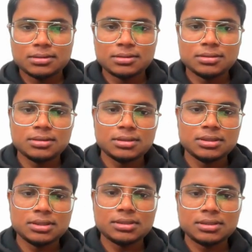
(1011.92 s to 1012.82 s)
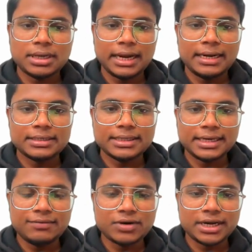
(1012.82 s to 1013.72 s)
And
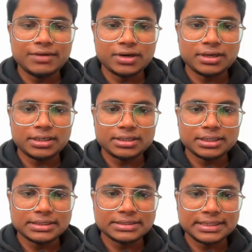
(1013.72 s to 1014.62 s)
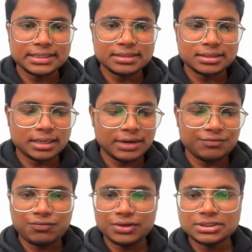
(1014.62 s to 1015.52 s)
then what I want is that
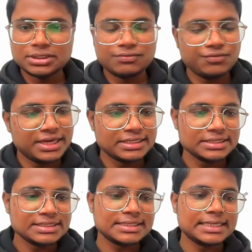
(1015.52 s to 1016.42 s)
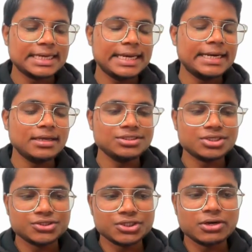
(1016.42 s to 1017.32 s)
first we can just create a
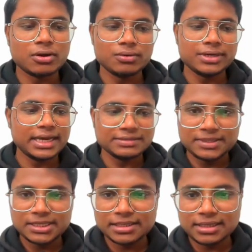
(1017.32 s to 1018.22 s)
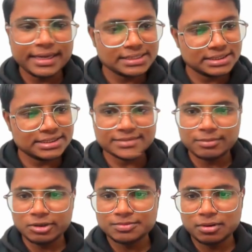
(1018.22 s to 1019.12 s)
structured clone as we did in the next
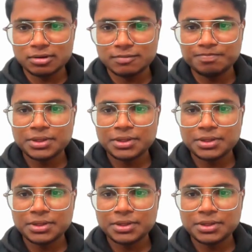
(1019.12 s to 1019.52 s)
checkbox problem.